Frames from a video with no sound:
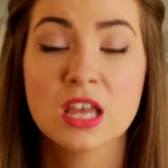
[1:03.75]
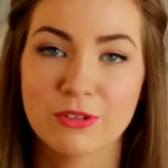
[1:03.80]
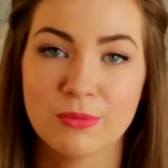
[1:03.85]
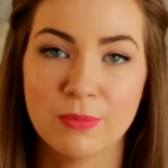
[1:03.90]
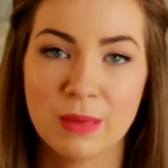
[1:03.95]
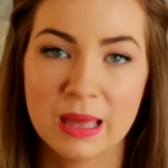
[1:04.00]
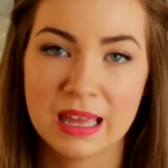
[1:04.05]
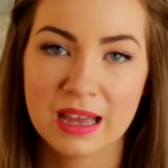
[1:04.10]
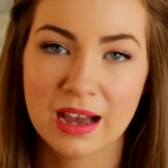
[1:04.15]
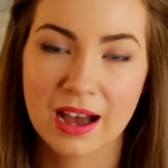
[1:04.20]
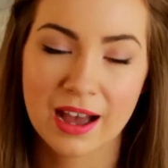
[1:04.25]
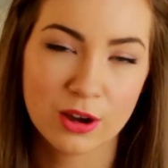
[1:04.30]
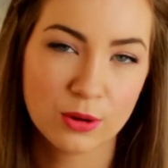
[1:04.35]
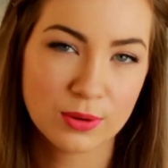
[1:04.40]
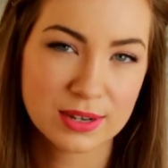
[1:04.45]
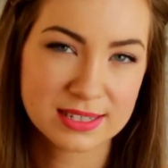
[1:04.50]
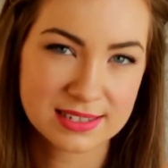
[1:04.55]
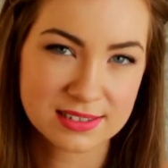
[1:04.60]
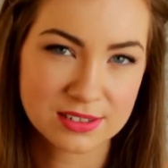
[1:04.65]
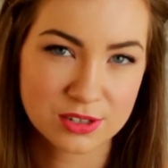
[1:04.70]
For me, I
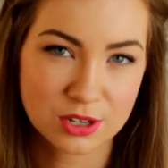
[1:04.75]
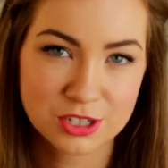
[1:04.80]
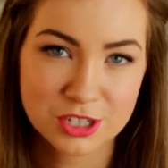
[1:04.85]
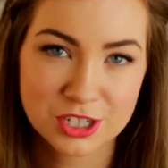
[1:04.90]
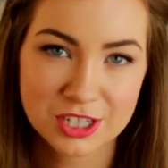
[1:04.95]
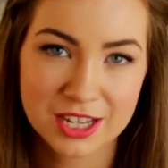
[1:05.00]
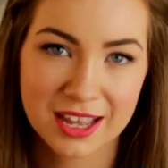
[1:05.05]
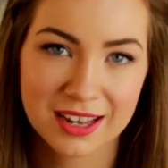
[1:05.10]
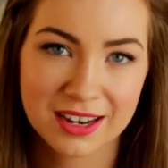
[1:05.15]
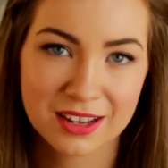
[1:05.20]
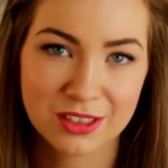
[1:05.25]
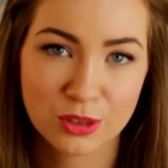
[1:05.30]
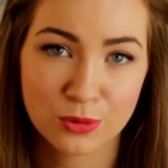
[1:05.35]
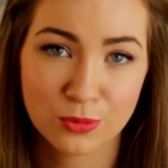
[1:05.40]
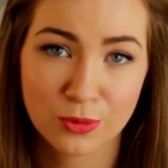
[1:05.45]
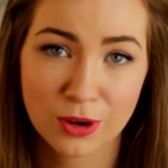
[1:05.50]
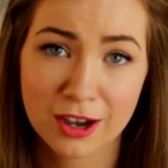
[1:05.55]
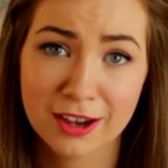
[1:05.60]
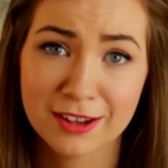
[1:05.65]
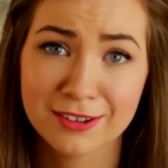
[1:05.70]
always associated the
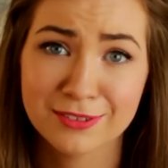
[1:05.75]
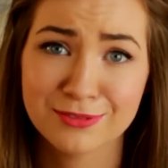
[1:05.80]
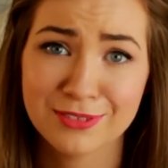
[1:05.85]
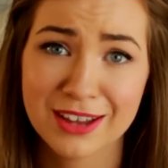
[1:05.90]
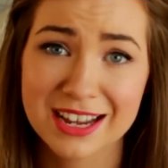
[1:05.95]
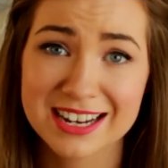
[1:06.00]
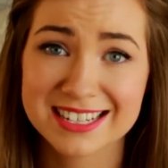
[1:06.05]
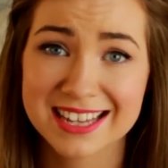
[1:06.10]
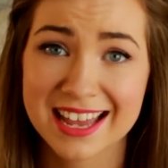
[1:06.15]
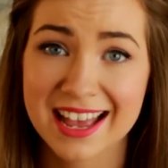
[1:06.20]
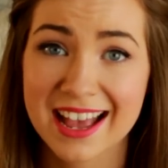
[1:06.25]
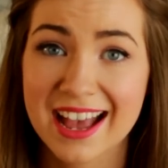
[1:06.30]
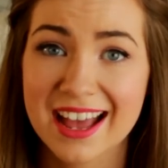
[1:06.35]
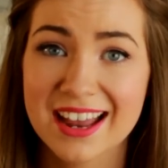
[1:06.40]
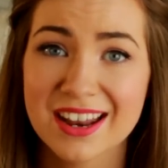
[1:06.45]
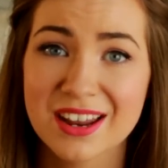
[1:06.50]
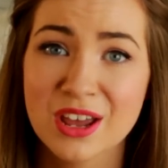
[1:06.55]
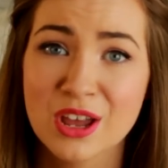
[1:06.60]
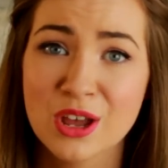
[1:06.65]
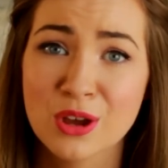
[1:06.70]
word fake
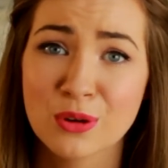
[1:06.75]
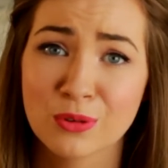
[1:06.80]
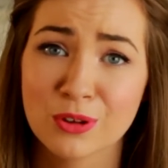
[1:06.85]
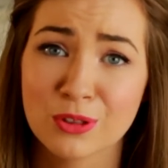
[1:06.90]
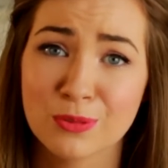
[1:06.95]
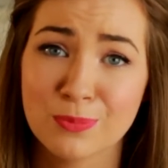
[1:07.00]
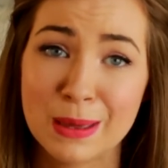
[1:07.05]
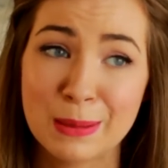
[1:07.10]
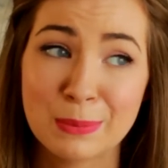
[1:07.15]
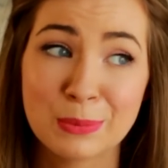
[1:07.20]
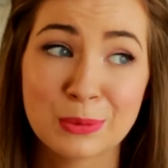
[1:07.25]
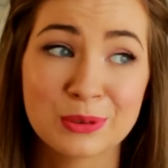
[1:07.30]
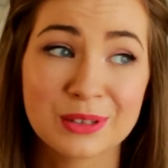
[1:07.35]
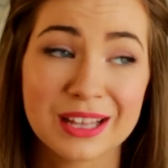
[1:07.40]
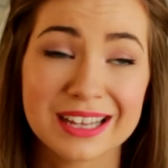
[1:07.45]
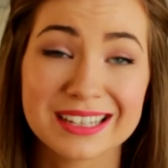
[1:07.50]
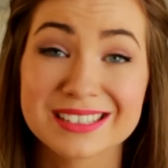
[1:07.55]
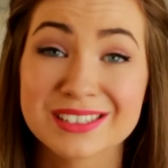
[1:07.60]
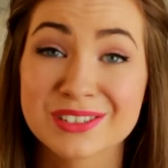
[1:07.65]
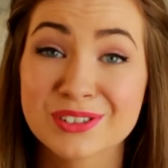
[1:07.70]
tan with people
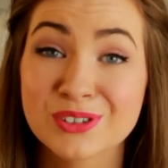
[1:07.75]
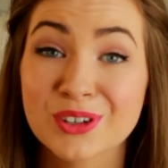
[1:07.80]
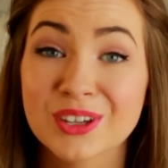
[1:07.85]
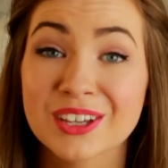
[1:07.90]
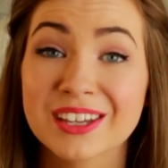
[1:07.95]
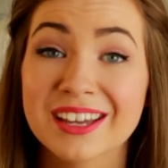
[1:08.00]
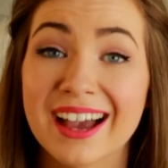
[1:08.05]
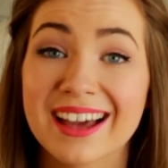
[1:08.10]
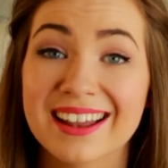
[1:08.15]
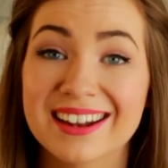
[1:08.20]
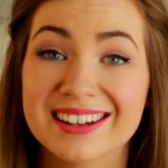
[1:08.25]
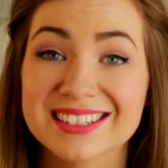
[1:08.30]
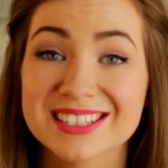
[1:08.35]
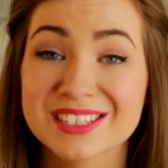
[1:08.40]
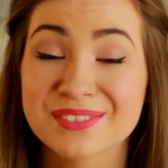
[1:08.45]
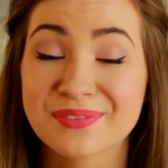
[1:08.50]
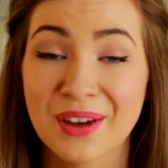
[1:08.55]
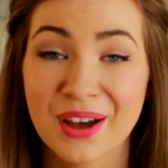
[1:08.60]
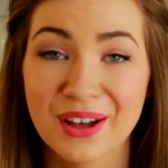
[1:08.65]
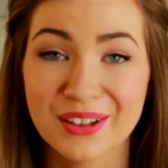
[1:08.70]
like Snooki, and I
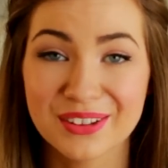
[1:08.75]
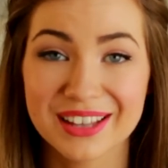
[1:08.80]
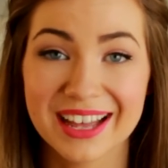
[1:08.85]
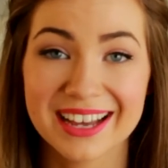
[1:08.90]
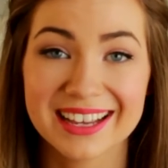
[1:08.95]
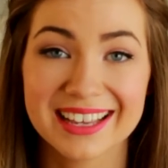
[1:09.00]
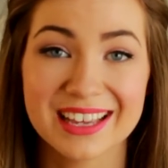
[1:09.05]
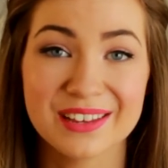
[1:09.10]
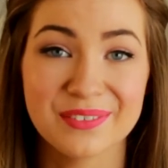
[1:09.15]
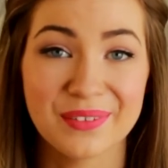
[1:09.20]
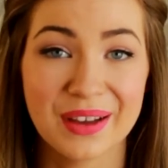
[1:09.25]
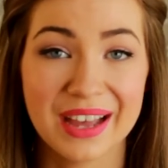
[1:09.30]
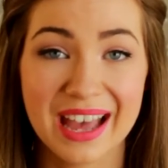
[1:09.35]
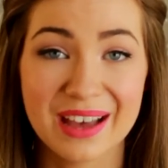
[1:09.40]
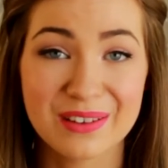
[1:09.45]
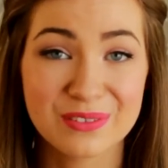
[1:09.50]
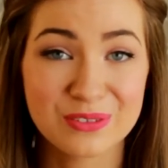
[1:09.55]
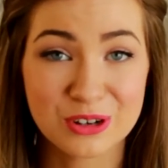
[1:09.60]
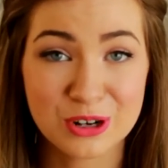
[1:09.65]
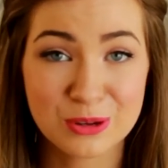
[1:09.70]
just felt like if I
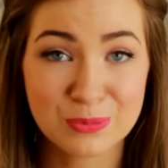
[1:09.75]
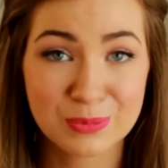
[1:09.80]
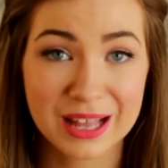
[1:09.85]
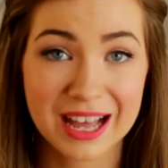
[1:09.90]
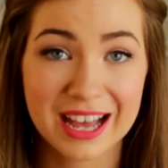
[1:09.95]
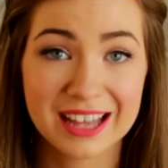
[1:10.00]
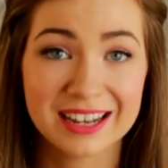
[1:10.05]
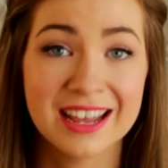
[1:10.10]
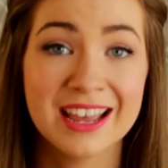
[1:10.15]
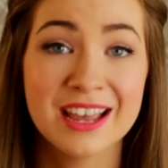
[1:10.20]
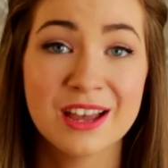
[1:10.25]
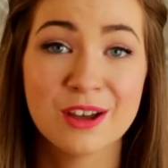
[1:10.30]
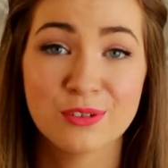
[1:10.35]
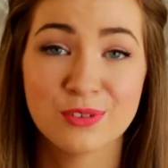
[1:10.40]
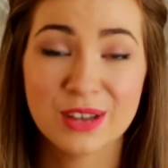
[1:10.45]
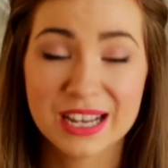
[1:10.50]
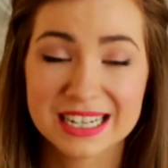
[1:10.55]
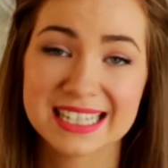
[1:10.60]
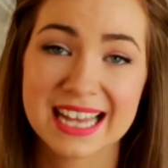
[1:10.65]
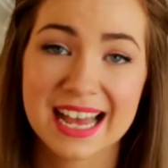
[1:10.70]
ever applied
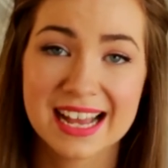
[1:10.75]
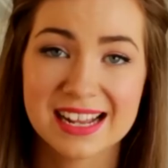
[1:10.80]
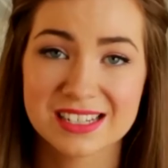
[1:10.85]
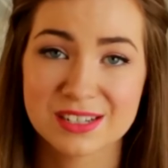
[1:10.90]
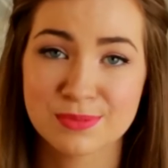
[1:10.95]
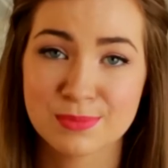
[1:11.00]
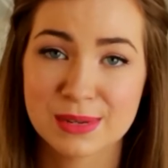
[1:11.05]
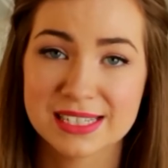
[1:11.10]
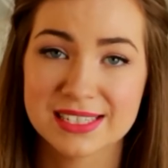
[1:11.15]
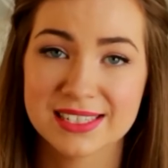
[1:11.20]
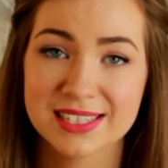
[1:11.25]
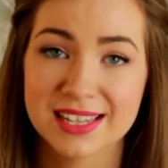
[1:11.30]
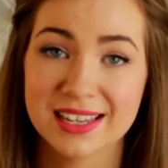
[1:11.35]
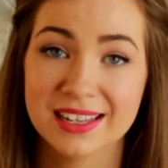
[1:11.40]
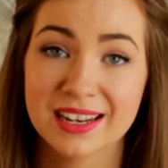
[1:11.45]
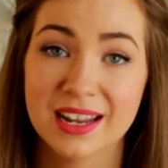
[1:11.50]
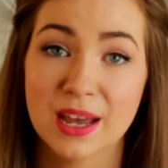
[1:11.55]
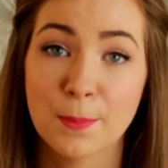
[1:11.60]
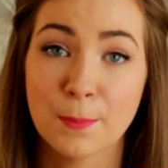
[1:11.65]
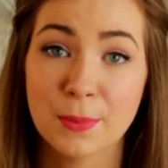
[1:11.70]
fake tan to my
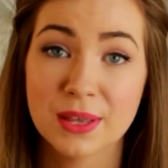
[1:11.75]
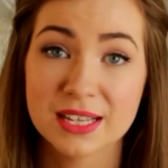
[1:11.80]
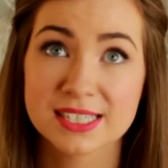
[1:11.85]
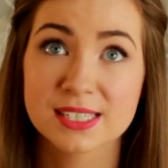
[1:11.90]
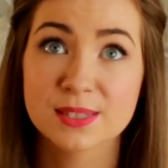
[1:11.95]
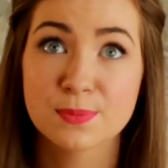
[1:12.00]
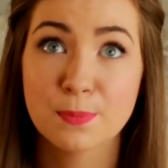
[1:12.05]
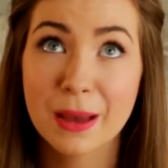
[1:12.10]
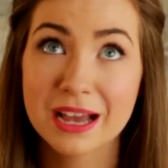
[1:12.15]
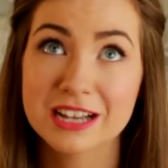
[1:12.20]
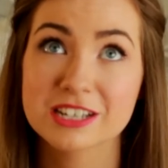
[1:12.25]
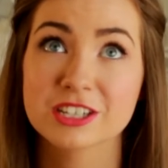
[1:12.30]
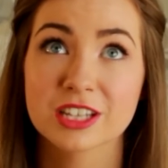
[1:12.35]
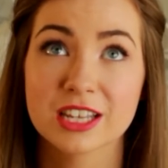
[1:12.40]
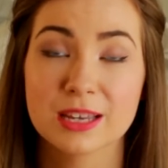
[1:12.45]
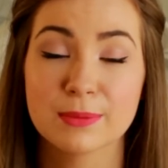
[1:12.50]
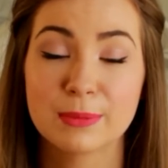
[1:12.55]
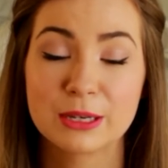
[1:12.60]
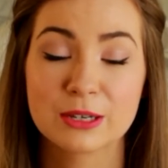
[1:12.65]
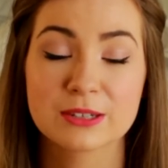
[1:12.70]
skin,
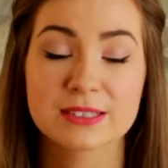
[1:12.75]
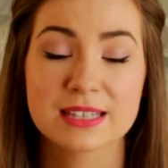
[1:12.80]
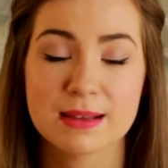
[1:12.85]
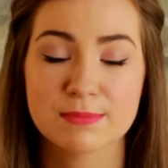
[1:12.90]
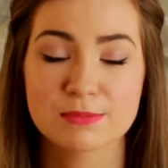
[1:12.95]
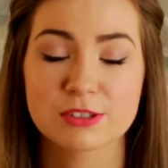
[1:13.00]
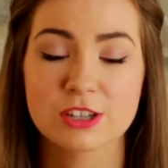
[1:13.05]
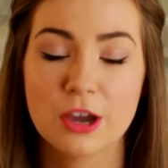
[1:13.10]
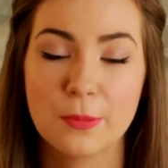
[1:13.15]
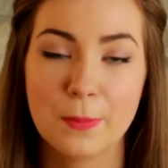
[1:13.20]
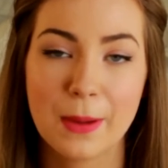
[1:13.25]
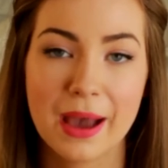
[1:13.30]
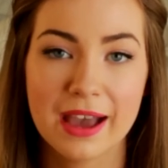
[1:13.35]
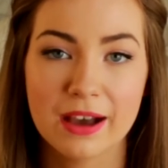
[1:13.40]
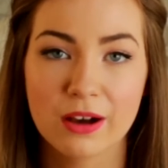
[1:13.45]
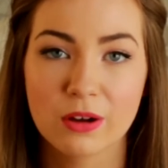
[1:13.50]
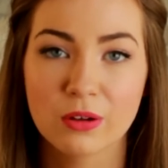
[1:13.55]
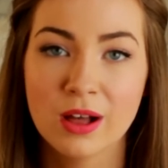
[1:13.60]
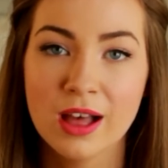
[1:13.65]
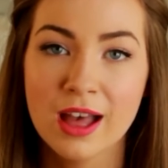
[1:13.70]
especially because I'm so
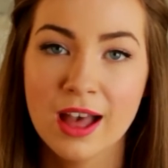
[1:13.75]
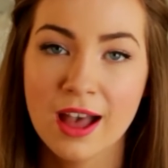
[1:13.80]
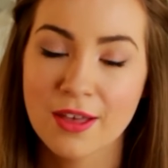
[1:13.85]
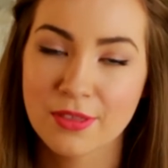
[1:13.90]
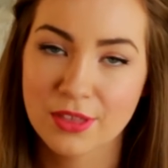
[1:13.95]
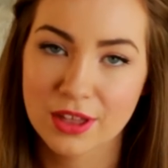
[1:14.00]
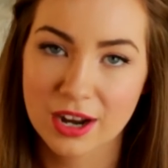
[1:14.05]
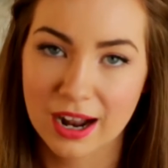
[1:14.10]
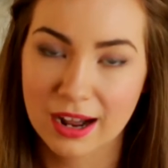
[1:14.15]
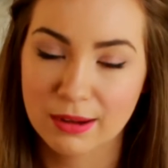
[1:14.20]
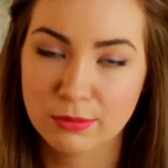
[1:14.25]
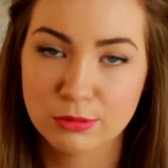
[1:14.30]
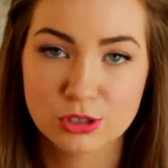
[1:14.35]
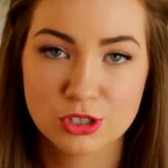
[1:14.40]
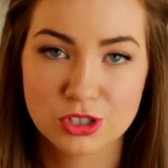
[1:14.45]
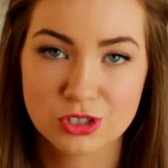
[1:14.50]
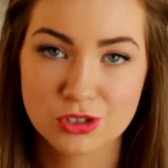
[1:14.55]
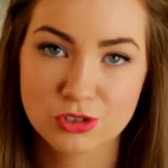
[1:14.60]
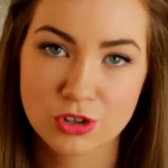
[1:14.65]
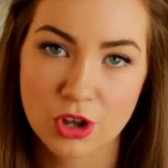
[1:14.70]
pale, that I
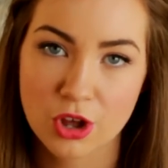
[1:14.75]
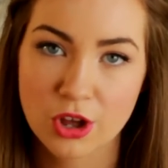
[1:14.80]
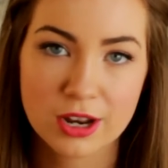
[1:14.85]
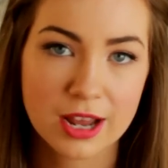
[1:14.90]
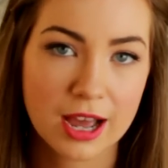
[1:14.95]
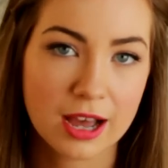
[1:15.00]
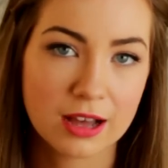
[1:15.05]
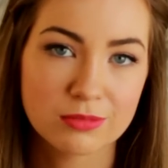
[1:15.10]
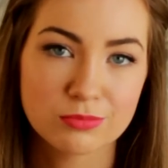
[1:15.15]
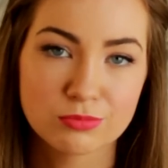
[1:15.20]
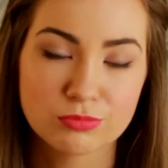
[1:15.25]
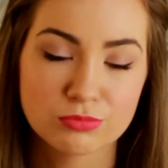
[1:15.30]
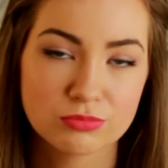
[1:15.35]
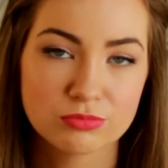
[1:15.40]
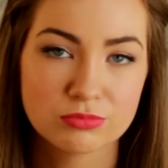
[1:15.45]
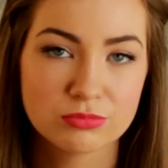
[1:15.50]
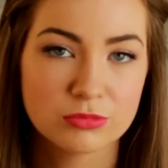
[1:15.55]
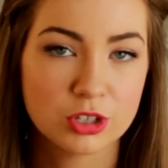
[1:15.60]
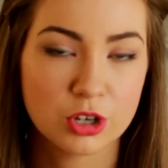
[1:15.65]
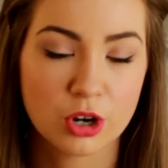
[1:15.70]
would just turn out,
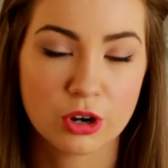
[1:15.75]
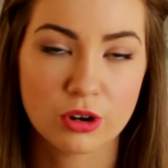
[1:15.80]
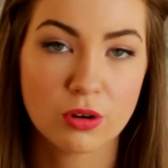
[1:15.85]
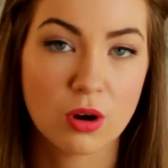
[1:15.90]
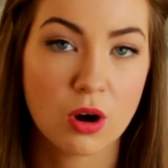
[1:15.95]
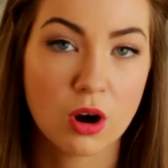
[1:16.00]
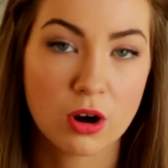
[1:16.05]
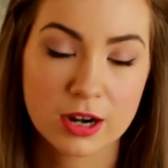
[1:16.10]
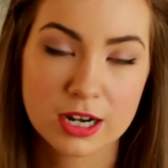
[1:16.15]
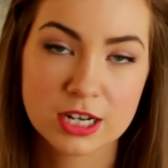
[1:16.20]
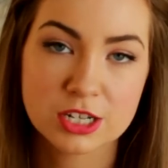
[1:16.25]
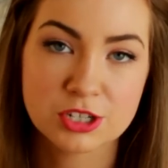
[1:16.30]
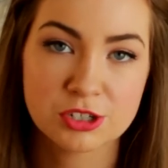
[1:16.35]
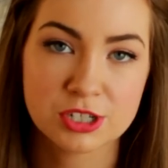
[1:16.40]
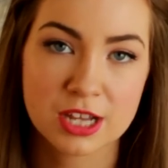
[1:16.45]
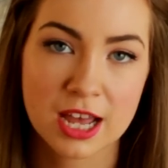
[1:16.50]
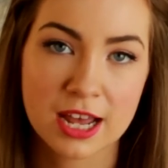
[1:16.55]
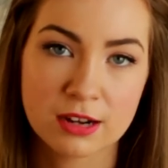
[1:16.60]
you know, orange.